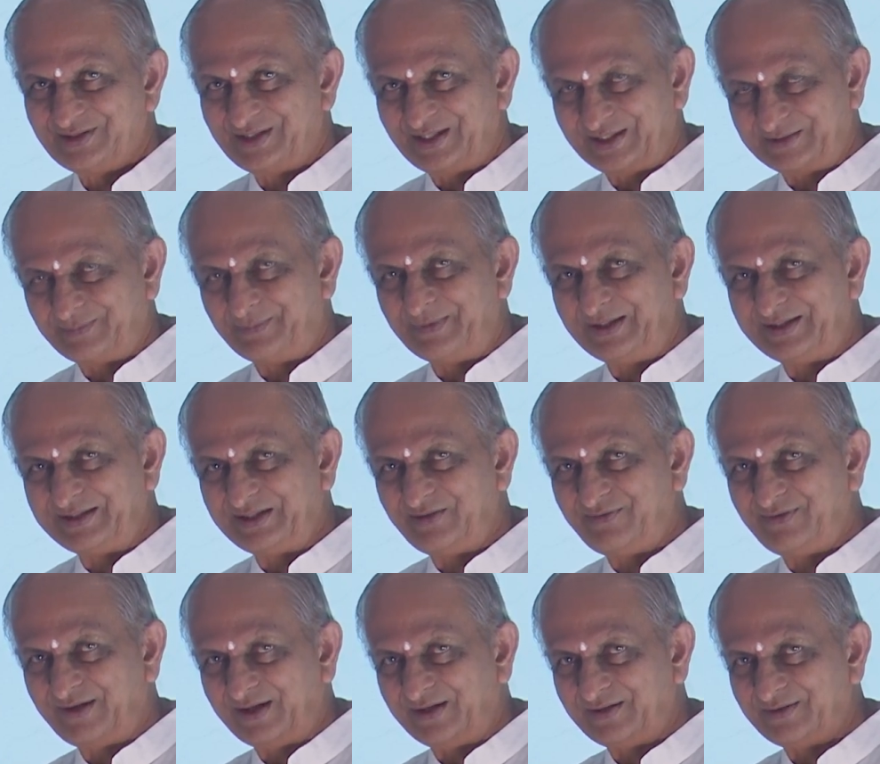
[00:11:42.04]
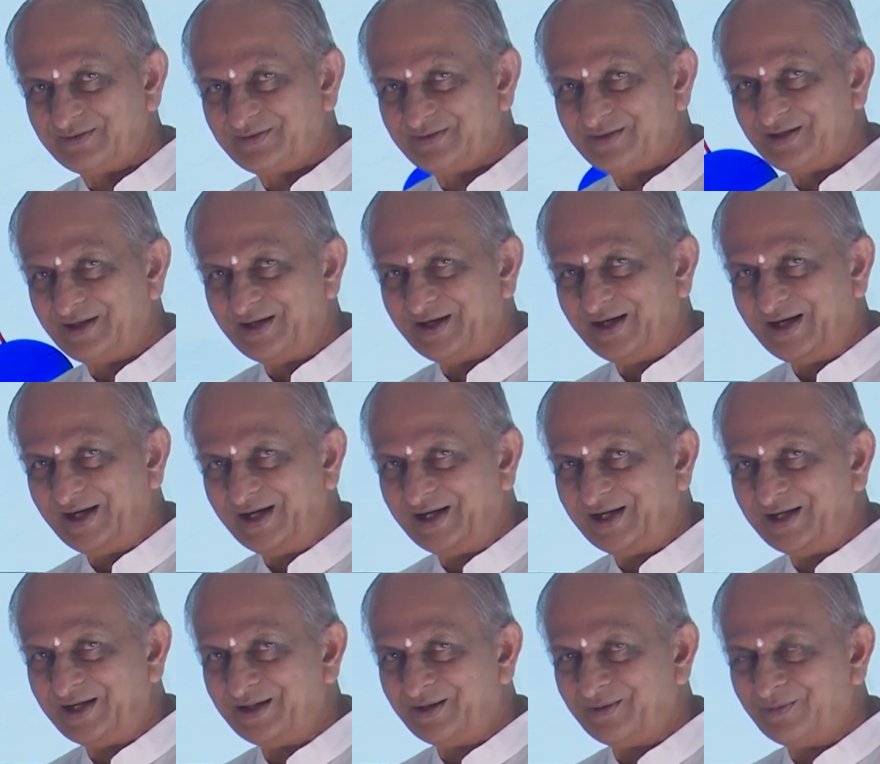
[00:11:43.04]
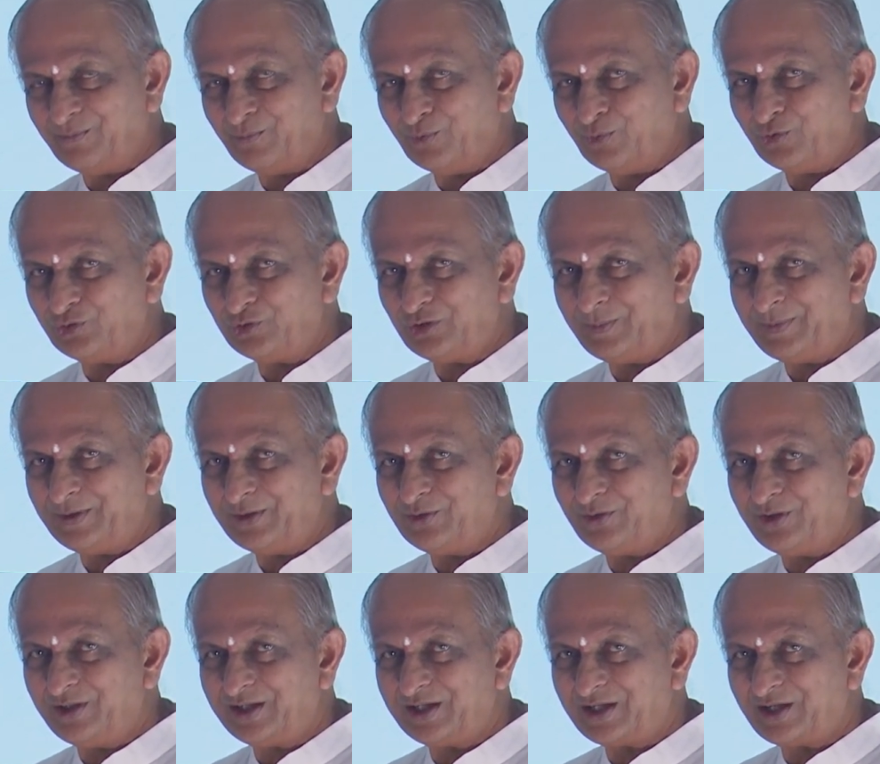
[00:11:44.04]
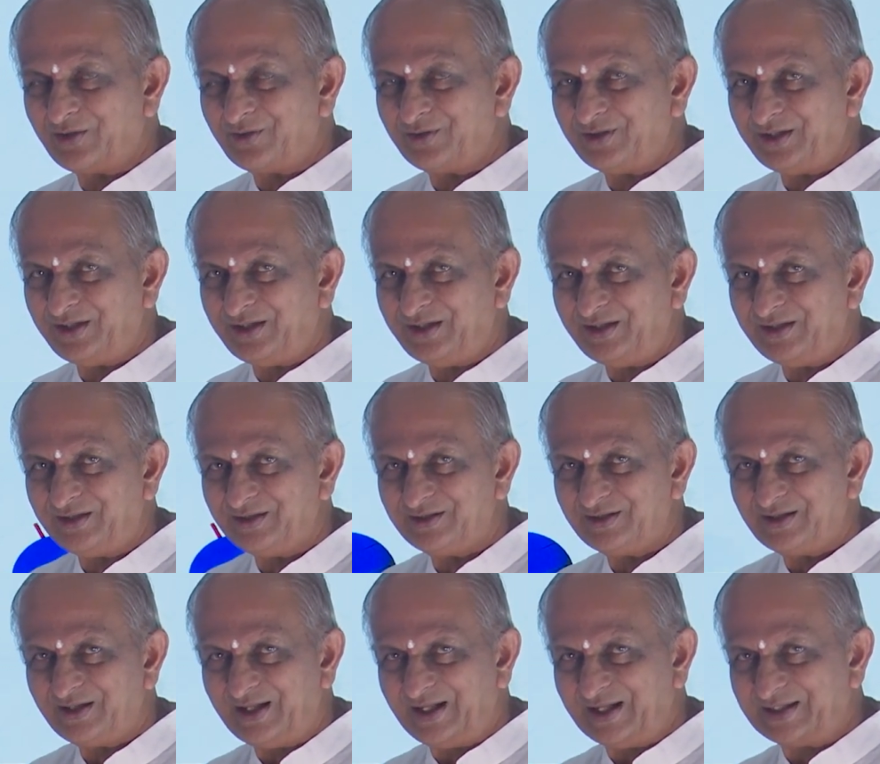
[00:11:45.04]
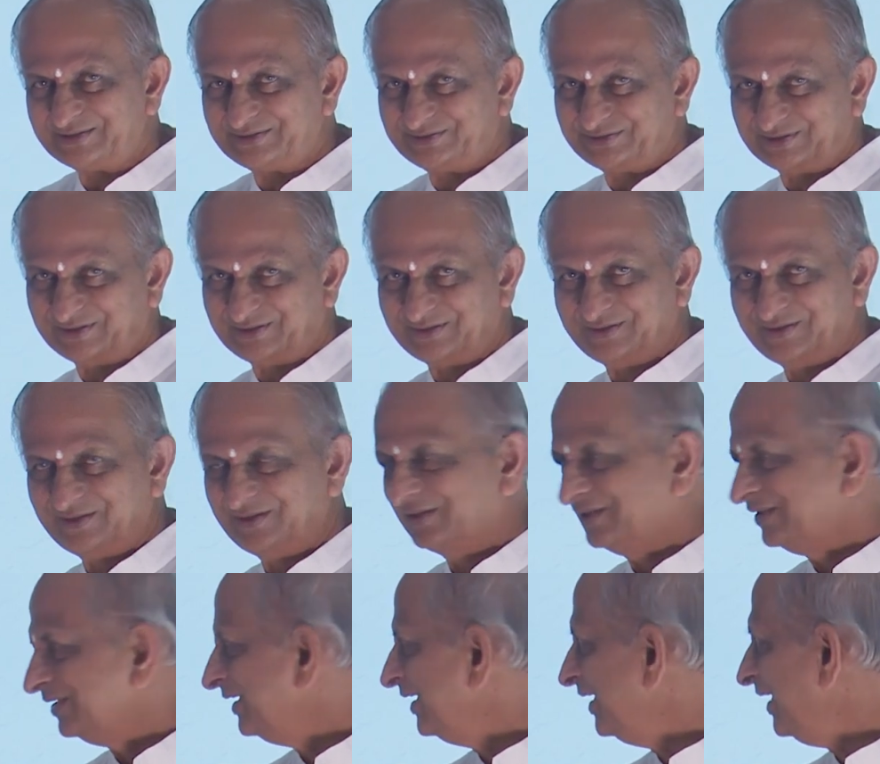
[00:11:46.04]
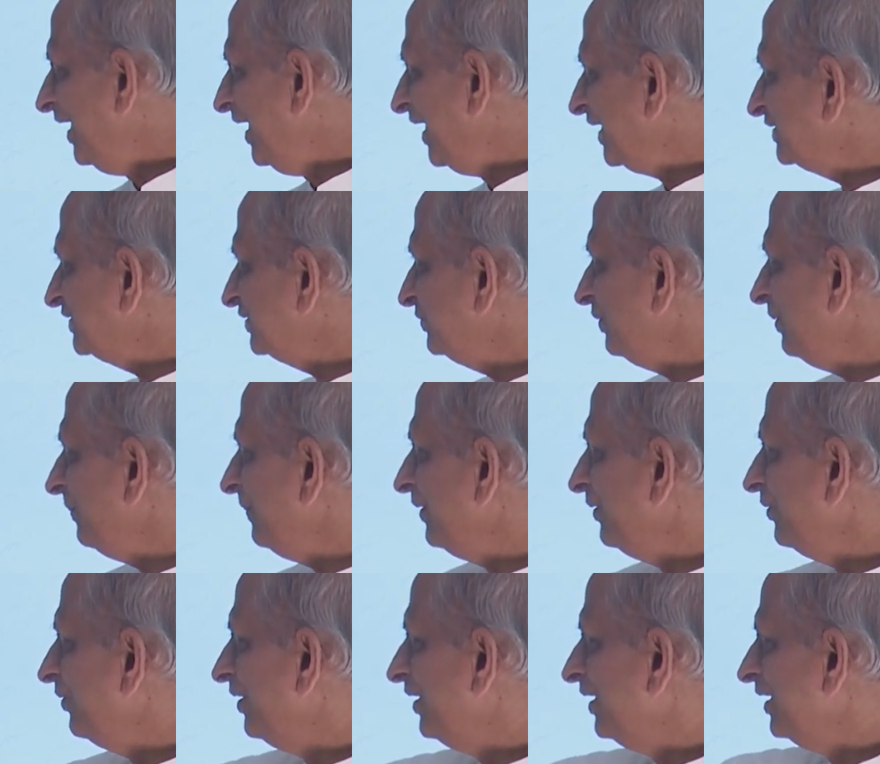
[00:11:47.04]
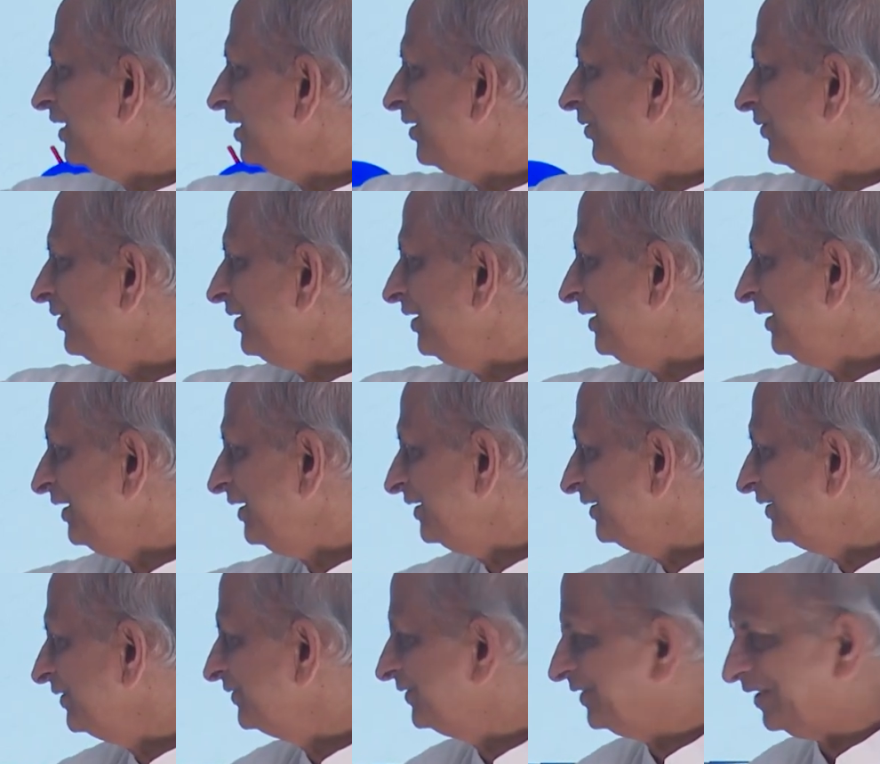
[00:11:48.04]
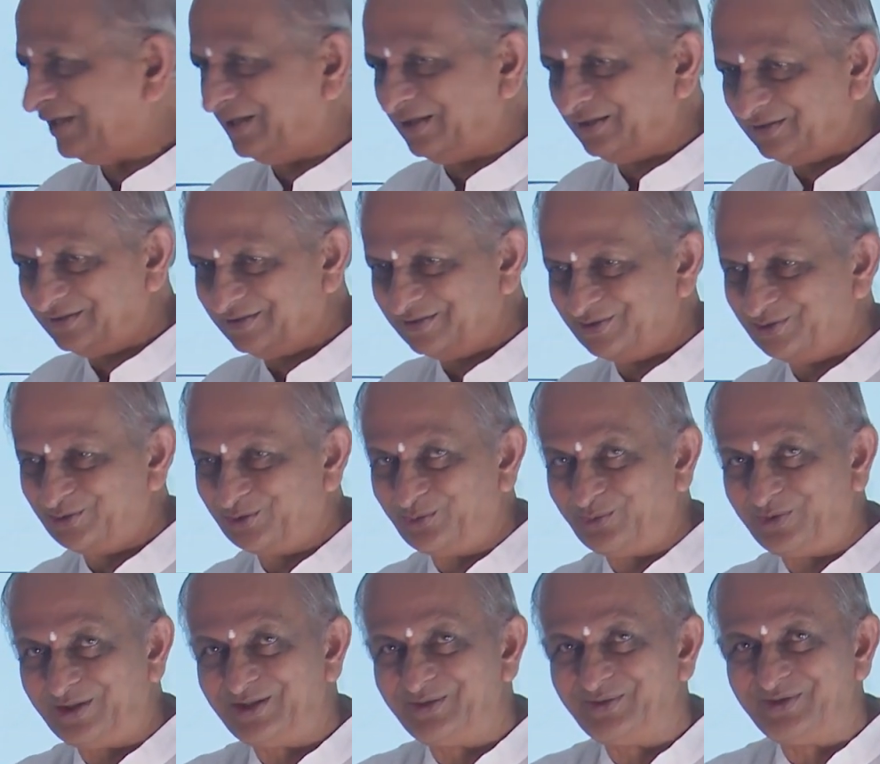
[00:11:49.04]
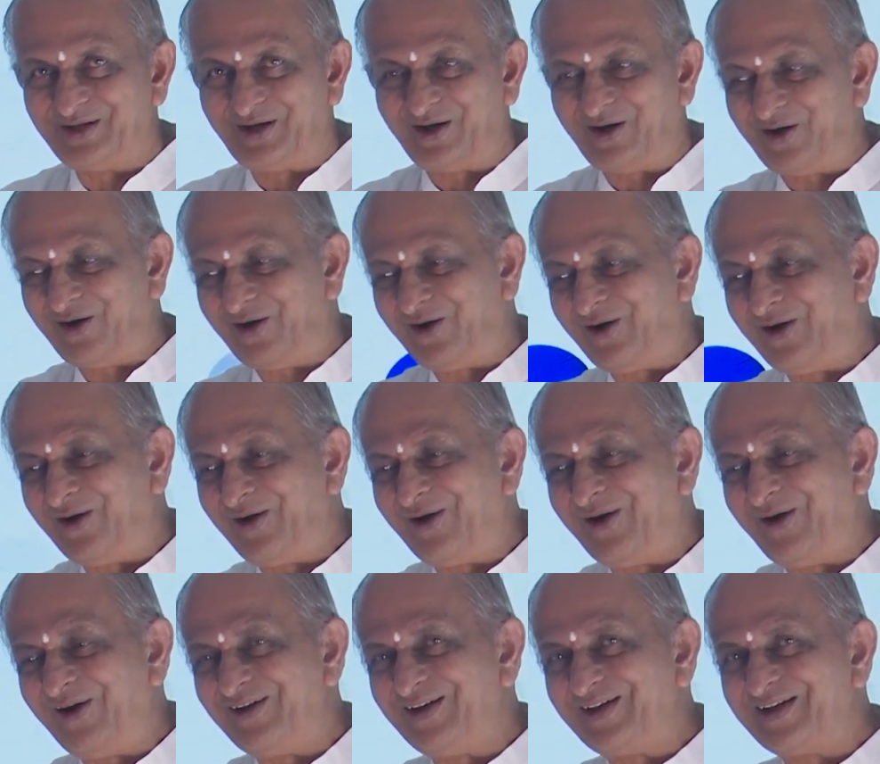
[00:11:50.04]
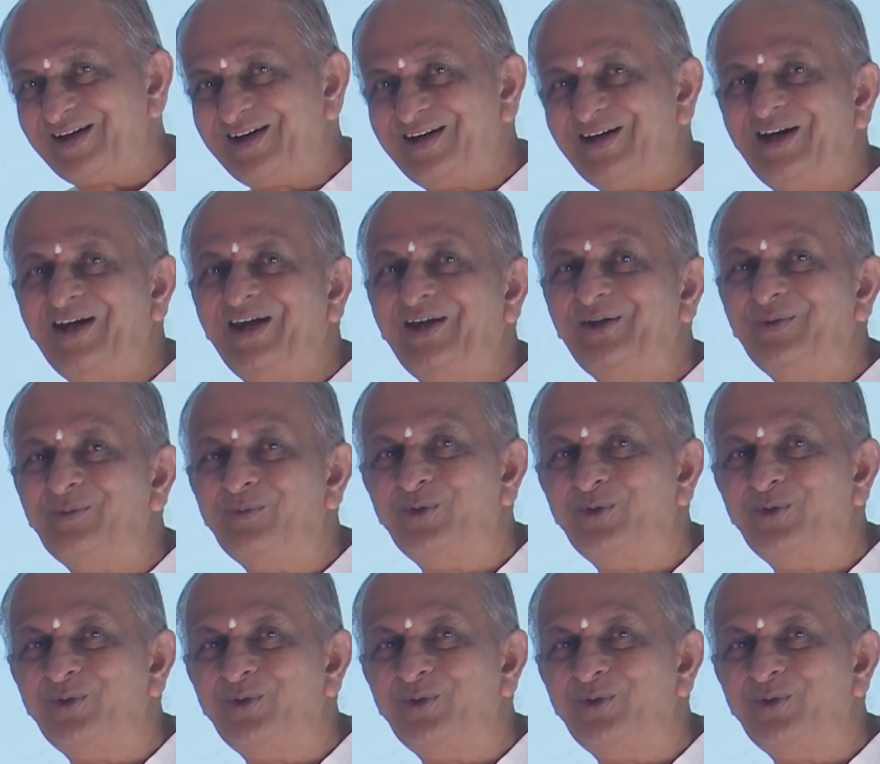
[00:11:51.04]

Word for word: like Milky Way, and uh, moon will be going around the earth, earth will be going around the sun. So one, all are relative